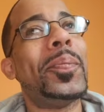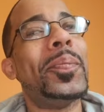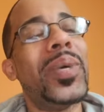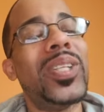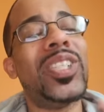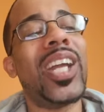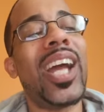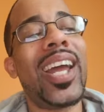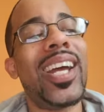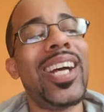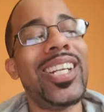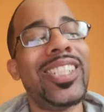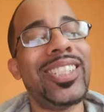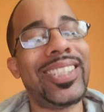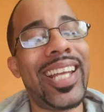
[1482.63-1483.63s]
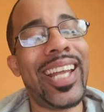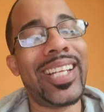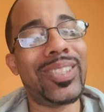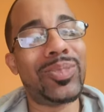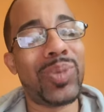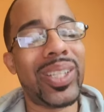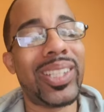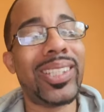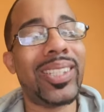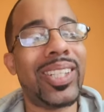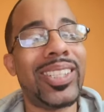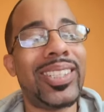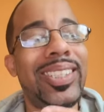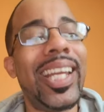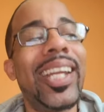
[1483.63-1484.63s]
what you gotta understand is what the,
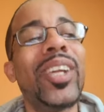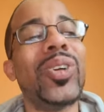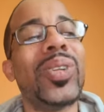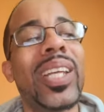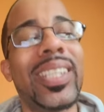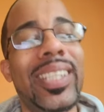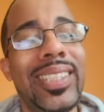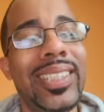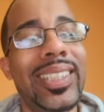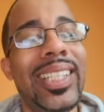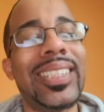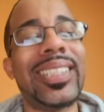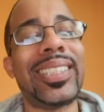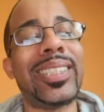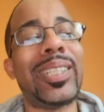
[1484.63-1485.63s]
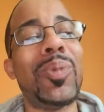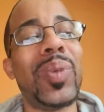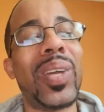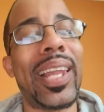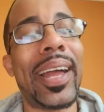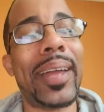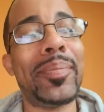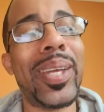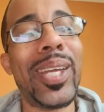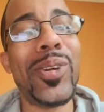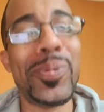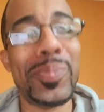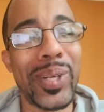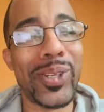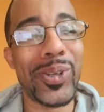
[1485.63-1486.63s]
the signal that this sends to someone like me
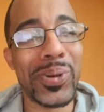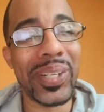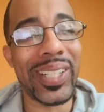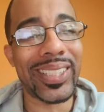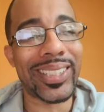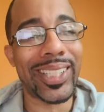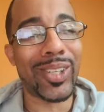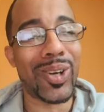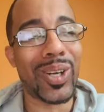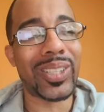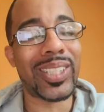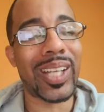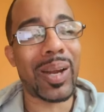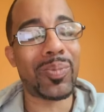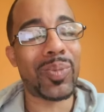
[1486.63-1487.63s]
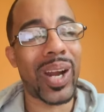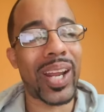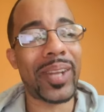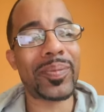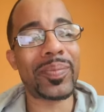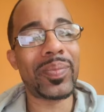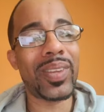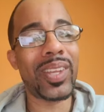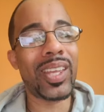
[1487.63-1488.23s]
who been doing this a long time, right?